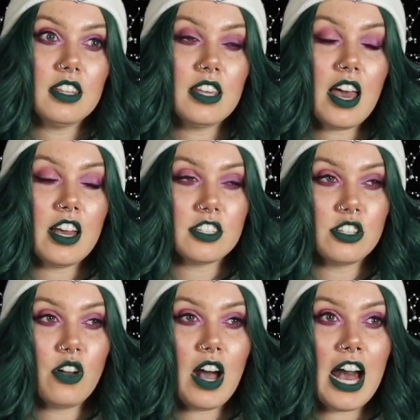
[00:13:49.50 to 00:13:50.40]
Yeah,
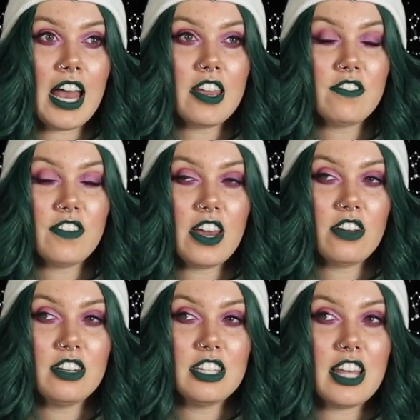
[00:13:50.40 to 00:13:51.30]
so I
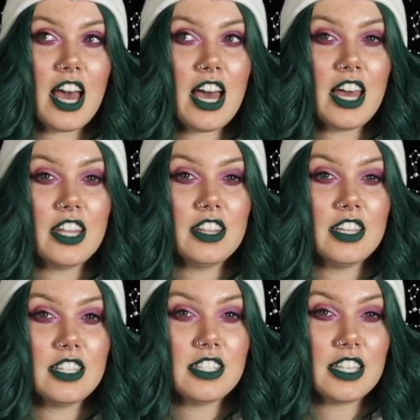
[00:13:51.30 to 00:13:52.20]
found that
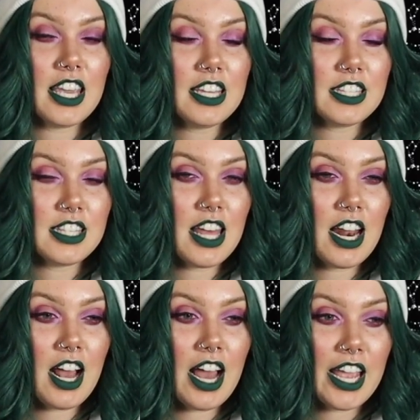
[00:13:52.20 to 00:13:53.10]
the skates
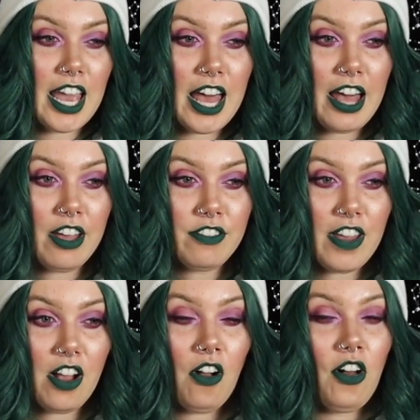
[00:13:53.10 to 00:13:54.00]
that I have
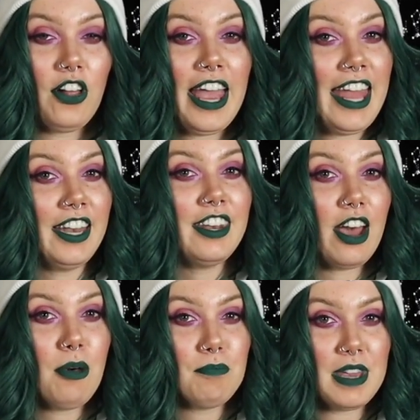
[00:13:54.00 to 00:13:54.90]
all end
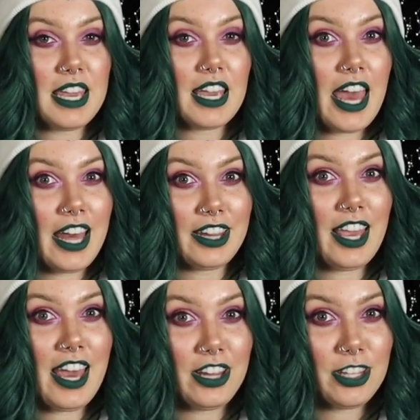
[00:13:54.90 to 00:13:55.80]
up being
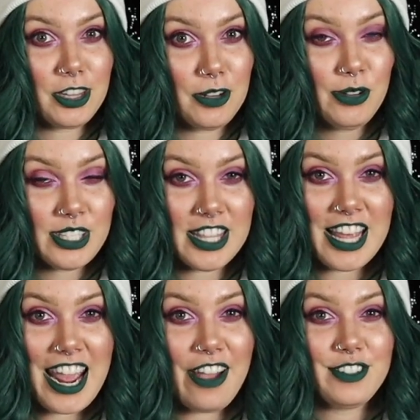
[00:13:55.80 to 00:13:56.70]
hella loose, and
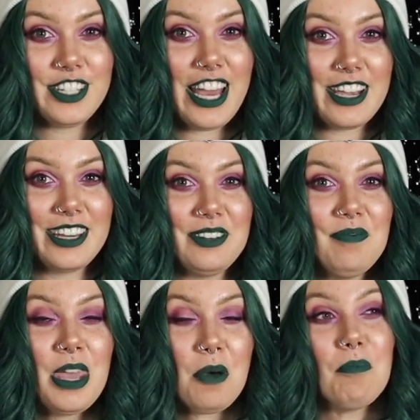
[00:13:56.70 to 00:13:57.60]
then I have to
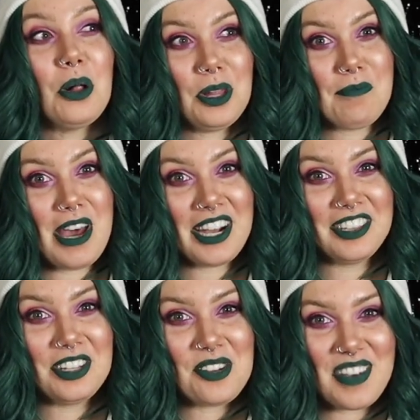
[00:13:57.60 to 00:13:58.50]
pull it back
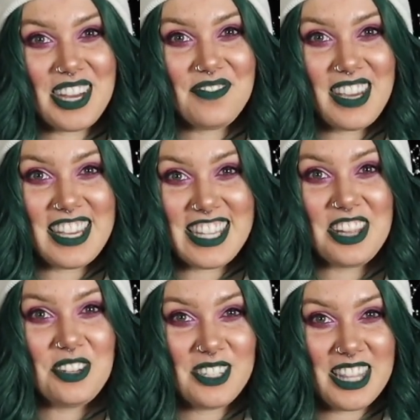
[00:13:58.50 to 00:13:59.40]
a little bit because I
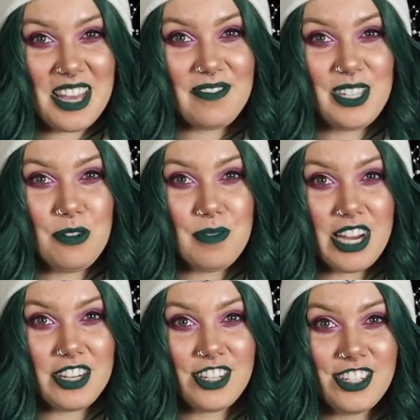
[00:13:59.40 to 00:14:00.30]
loosen them too
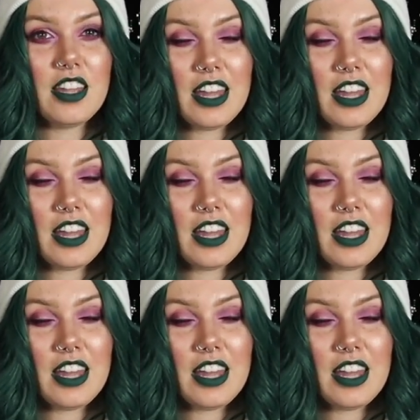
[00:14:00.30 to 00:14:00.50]
much.